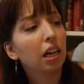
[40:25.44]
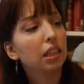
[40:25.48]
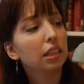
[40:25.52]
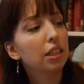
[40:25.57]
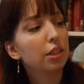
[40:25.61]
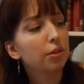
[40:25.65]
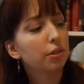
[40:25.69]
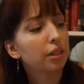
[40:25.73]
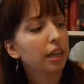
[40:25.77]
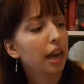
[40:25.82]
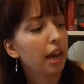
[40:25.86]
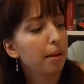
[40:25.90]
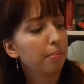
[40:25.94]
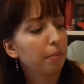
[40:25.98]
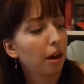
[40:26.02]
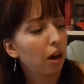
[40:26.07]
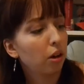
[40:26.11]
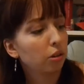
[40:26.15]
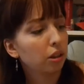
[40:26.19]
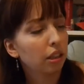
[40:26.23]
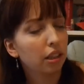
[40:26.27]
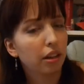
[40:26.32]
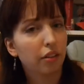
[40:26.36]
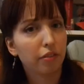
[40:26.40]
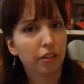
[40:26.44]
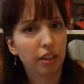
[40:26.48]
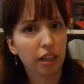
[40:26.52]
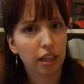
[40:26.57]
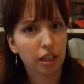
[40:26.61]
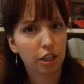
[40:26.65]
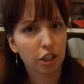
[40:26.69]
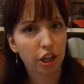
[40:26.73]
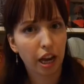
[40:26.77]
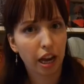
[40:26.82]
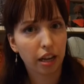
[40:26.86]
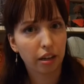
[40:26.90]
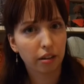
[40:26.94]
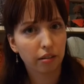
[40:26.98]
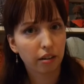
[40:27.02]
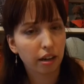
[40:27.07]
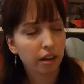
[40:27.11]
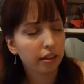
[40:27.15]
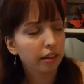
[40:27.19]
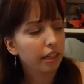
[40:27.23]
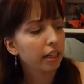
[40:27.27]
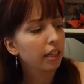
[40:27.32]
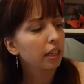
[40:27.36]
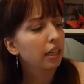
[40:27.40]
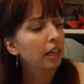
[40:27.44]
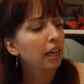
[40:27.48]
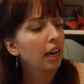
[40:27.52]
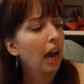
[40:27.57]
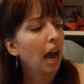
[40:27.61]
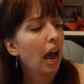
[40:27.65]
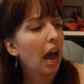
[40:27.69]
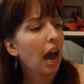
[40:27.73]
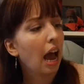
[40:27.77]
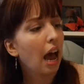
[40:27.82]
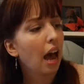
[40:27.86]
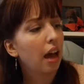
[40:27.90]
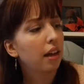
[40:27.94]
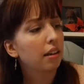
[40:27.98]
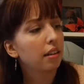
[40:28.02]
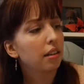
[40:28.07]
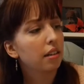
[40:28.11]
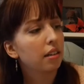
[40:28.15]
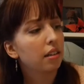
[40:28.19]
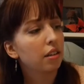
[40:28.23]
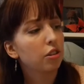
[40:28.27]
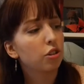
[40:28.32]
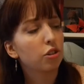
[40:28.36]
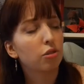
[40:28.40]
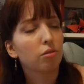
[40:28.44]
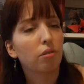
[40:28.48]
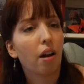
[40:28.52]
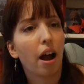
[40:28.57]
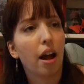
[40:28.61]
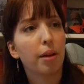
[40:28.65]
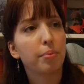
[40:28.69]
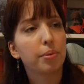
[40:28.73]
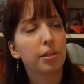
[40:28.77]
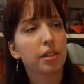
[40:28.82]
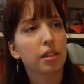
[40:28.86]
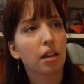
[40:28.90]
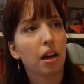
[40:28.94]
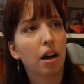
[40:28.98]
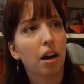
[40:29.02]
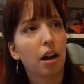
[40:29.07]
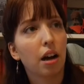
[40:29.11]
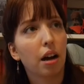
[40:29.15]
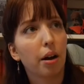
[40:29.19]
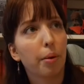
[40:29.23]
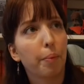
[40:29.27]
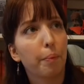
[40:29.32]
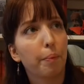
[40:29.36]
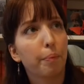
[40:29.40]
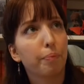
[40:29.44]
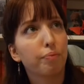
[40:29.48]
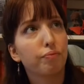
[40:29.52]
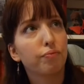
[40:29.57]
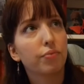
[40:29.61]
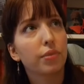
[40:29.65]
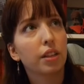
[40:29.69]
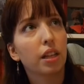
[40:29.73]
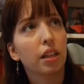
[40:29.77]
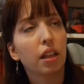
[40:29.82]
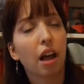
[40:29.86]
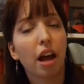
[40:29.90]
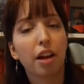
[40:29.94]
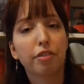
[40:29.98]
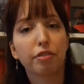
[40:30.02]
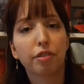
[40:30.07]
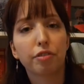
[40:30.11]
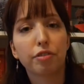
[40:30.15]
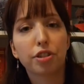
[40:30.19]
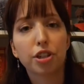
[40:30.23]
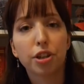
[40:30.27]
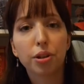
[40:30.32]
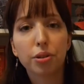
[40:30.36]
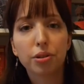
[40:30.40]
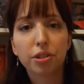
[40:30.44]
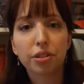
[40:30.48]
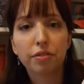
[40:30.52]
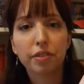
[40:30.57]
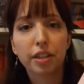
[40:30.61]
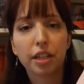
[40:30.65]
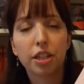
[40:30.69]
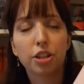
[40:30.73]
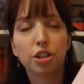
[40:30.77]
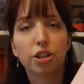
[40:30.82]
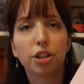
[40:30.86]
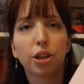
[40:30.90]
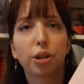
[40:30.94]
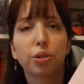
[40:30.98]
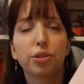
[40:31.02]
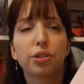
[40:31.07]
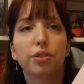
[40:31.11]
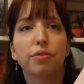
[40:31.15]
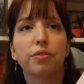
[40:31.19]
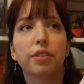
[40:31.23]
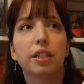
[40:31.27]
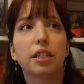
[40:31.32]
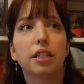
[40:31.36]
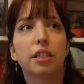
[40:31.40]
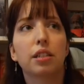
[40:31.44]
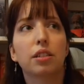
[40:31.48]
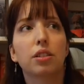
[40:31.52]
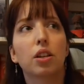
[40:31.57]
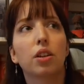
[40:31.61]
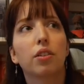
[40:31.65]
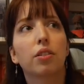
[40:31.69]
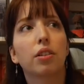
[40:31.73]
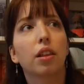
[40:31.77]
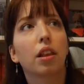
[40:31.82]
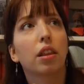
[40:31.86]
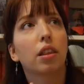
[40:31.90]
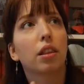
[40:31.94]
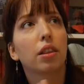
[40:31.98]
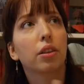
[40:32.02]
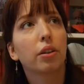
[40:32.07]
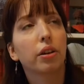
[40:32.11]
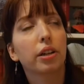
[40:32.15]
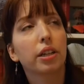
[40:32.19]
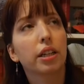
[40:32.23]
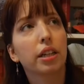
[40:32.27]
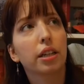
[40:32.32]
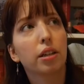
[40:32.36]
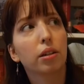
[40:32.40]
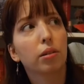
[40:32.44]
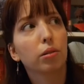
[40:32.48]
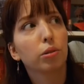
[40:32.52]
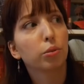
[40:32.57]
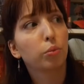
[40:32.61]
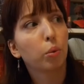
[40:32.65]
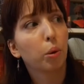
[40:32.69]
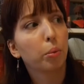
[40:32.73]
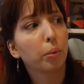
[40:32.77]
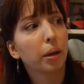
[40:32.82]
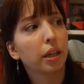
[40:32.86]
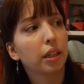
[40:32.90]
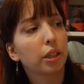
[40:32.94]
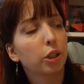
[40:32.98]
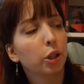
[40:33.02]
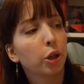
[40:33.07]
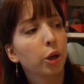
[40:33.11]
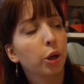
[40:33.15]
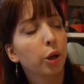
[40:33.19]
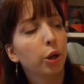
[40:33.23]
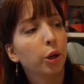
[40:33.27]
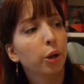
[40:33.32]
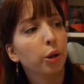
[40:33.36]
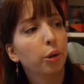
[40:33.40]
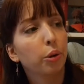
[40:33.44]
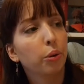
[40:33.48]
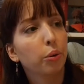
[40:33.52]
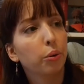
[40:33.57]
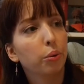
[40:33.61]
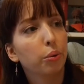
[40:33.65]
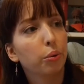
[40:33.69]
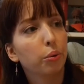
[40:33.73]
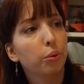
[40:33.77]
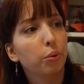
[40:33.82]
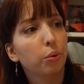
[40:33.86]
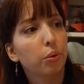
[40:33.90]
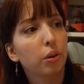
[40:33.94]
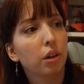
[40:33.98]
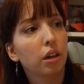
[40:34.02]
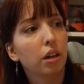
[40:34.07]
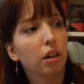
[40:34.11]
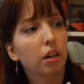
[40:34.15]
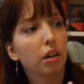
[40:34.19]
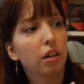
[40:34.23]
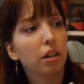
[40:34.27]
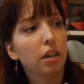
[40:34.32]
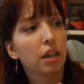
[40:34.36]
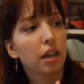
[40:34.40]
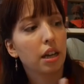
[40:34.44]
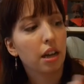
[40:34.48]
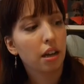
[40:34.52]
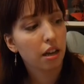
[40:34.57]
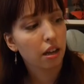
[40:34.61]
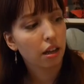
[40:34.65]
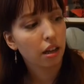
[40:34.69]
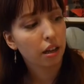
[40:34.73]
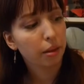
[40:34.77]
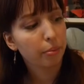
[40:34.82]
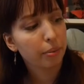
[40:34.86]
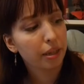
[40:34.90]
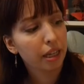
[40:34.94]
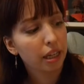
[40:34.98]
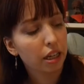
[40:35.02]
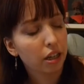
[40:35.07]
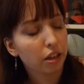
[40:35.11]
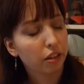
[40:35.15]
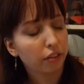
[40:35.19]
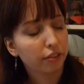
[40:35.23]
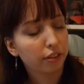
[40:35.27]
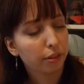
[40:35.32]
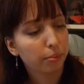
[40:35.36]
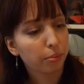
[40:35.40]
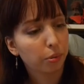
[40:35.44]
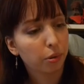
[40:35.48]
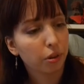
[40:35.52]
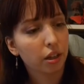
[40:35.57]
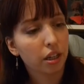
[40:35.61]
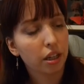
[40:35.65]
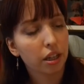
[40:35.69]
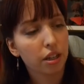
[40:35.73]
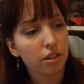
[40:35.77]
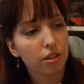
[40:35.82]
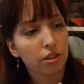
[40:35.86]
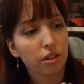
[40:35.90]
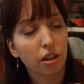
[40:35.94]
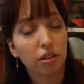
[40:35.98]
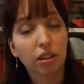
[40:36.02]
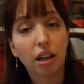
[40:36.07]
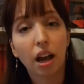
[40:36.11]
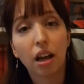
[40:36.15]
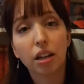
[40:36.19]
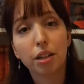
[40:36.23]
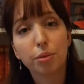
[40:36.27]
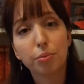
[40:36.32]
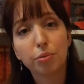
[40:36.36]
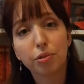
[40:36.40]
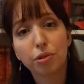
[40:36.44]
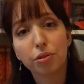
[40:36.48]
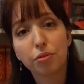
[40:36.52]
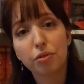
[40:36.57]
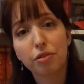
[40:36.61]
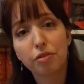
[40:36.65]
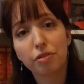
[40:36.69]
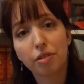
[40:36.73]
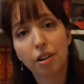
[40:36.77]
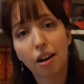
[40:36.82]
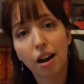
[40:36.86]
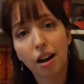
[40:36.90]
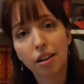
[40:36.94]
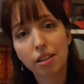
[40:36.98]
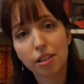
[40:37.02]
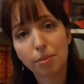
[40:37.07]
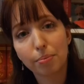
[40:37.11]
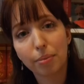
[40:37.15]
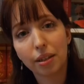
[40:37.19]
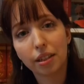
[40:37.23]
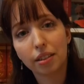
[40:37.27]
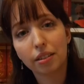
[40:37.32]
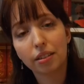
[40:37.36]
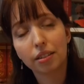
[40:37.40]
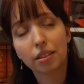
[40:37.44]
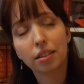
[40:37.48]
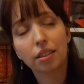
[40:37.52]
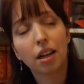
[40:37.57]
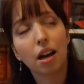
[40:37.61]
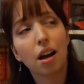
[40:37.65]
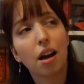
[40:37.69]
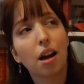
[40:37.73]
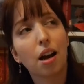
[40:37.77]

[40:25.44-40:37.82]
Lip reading: This came out, in, I think, in January, and it describes the life of Josephine. Josephine is a 30-year-old woman who, at the beginning of the book, is on honeymoon with her husband,